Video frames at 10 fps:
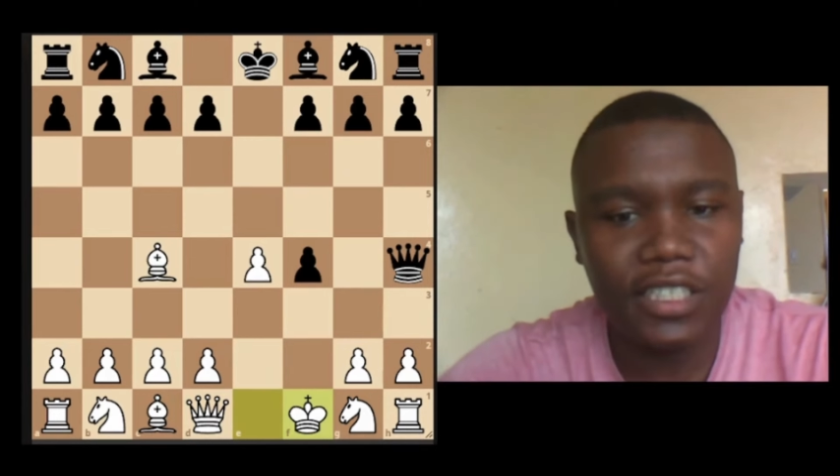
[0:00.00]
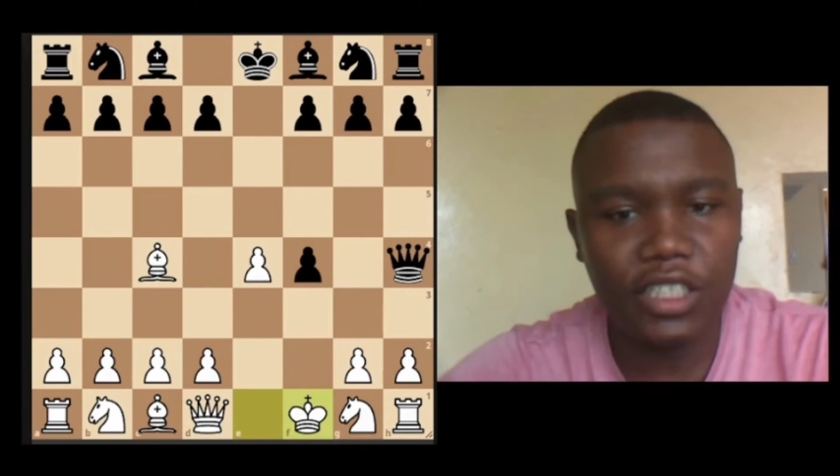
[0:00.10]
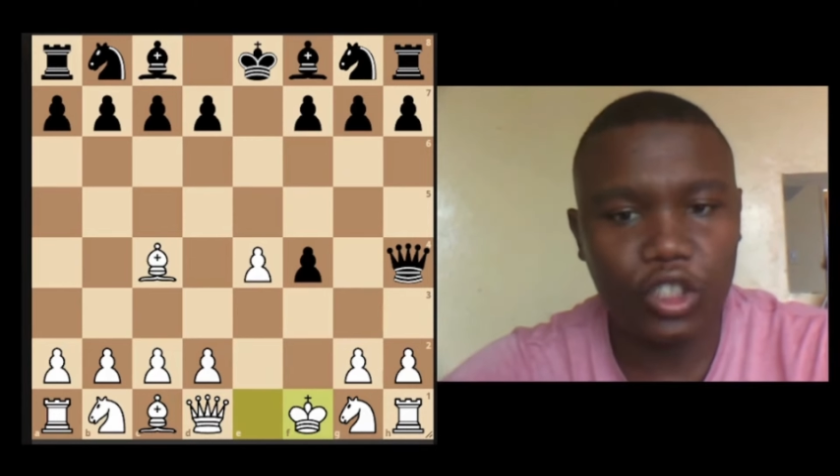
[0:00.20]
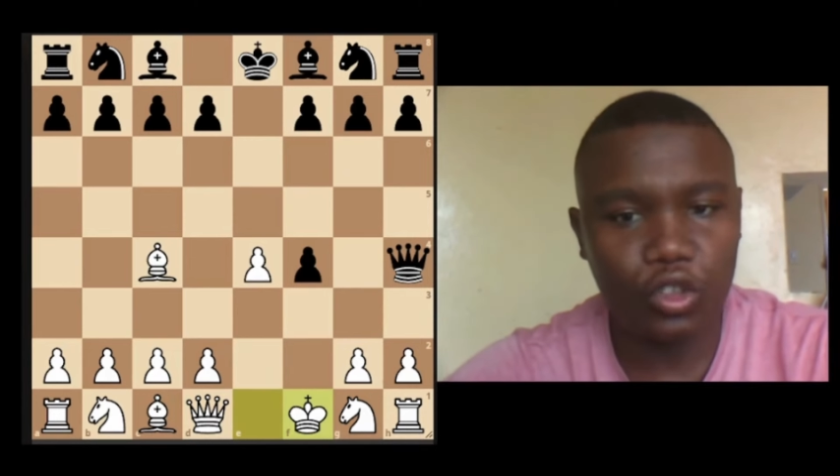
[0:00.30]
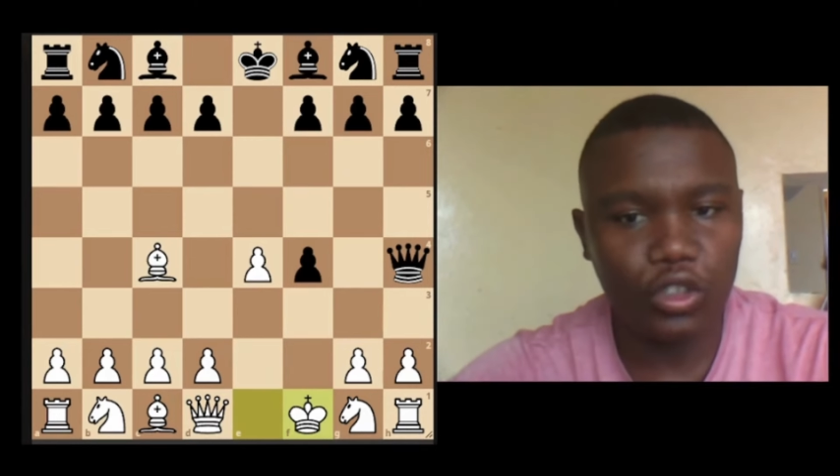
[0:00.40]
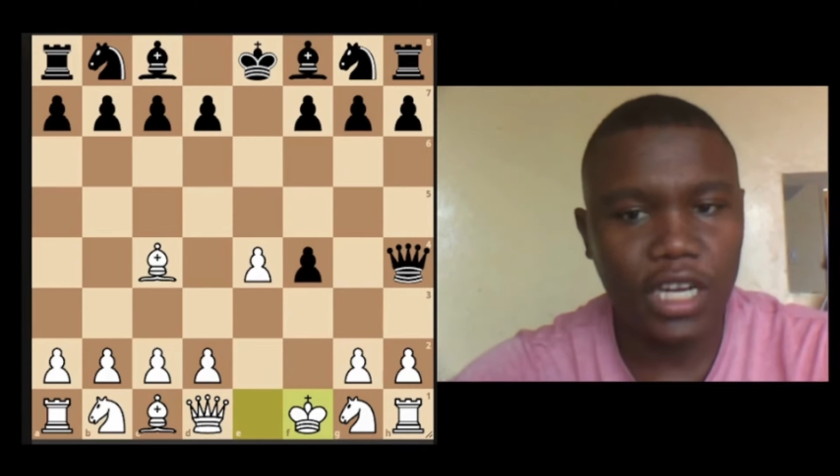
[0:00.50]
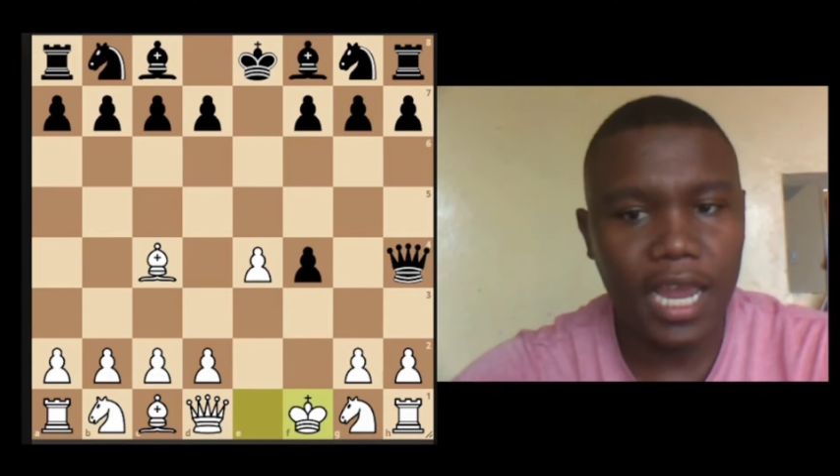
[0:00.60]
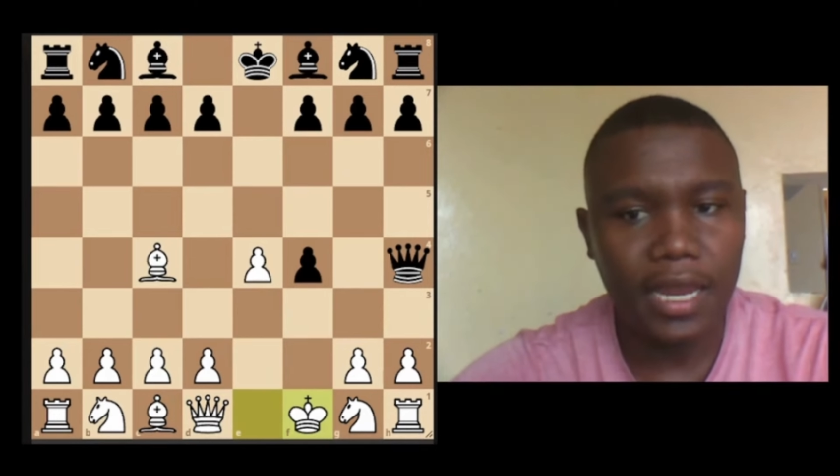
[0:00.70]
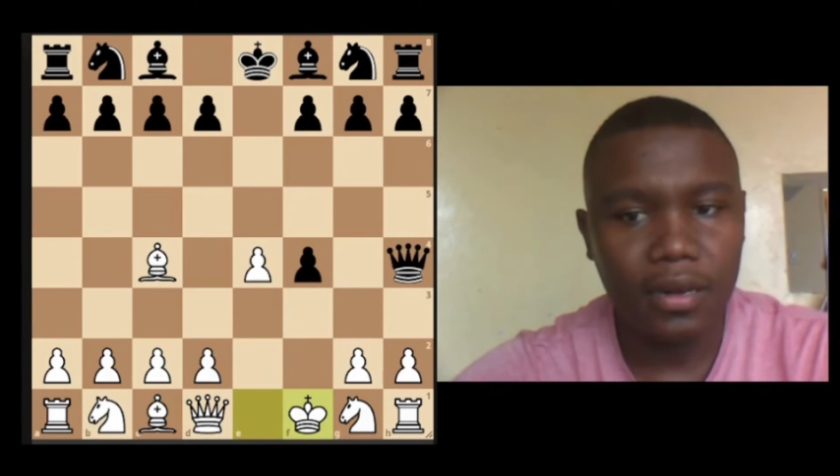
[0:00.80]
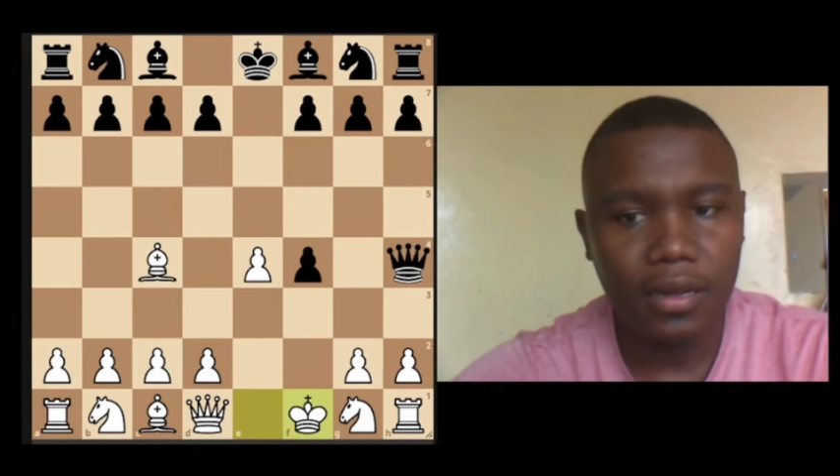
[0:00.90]
needs to shine,
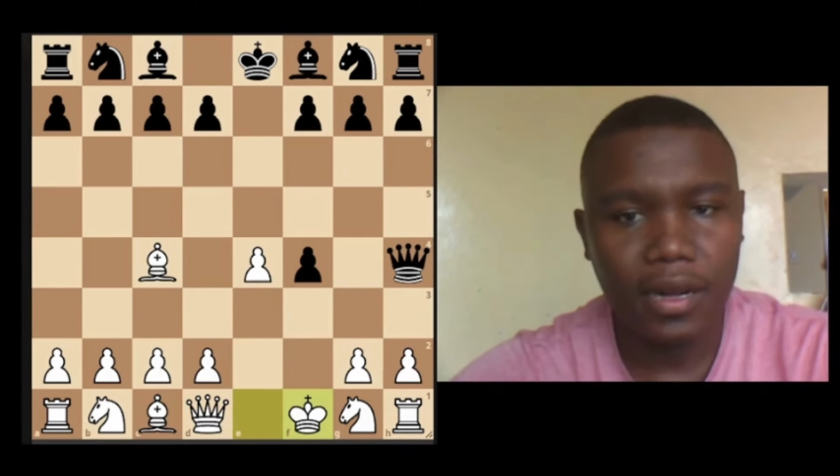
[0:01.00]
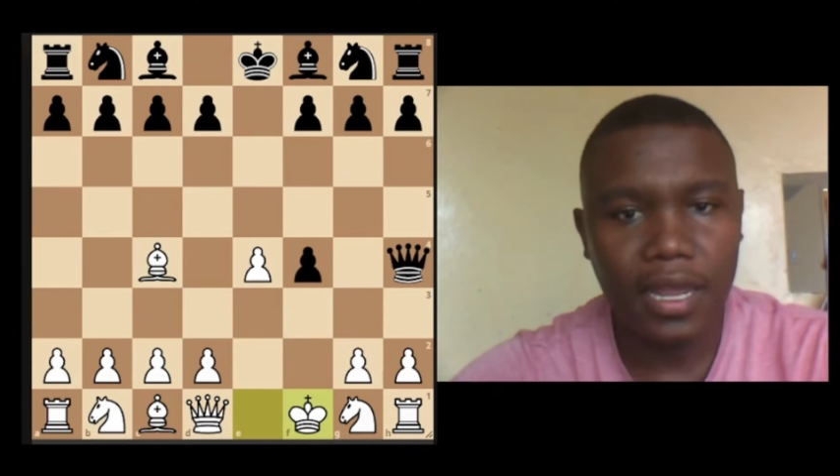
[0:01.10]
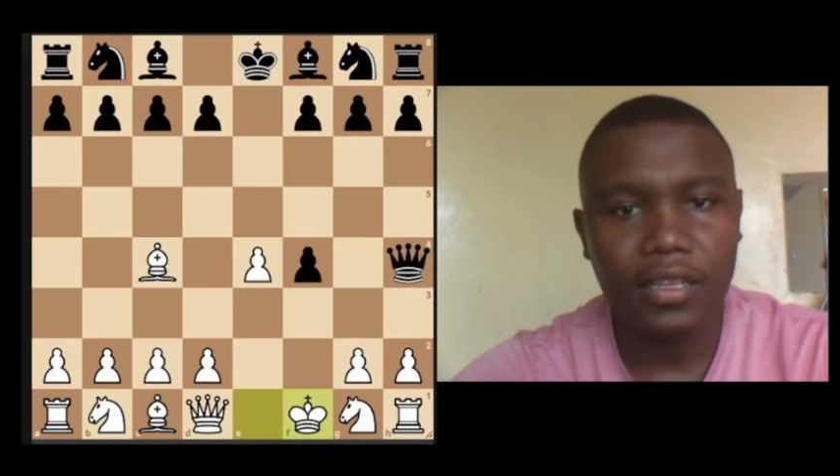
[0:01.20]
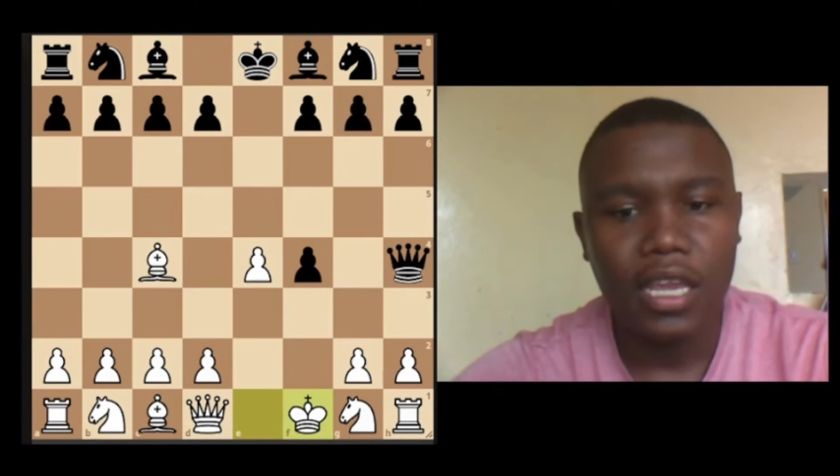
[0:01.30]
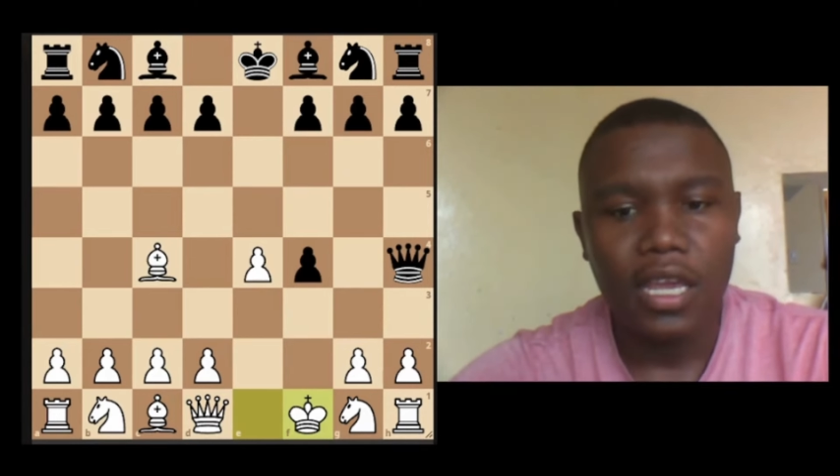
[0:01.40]
right?